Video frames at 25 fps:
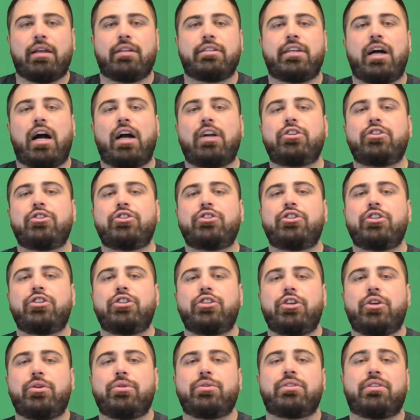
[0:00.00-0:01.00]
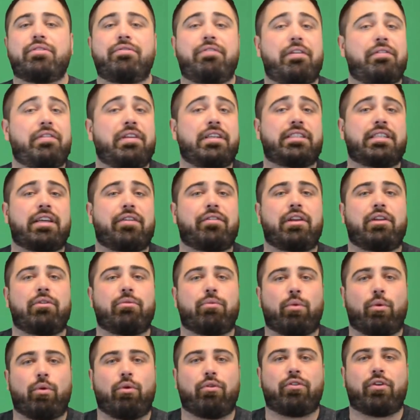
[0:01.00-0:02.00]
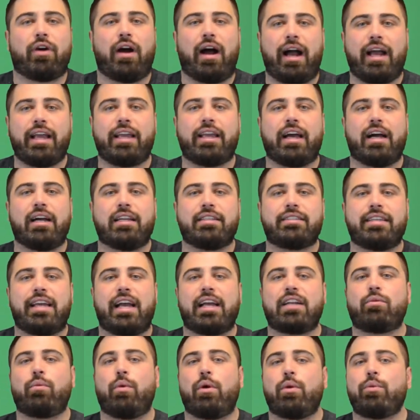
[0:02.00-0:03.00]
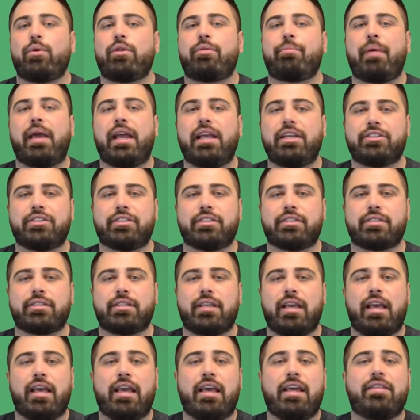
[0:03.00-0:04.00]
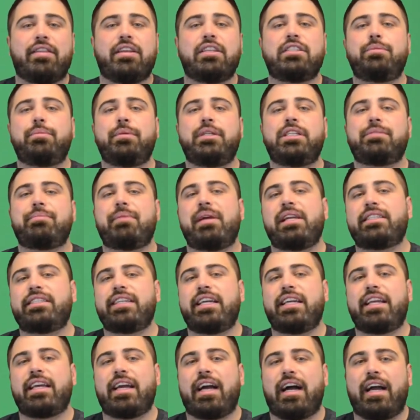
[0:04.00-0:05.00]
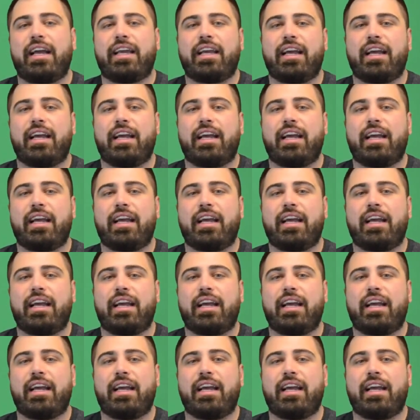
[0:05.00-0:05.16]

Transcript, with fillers: Doctors should use the 50-70 rule for eye contact when with patients. This means maintaining eye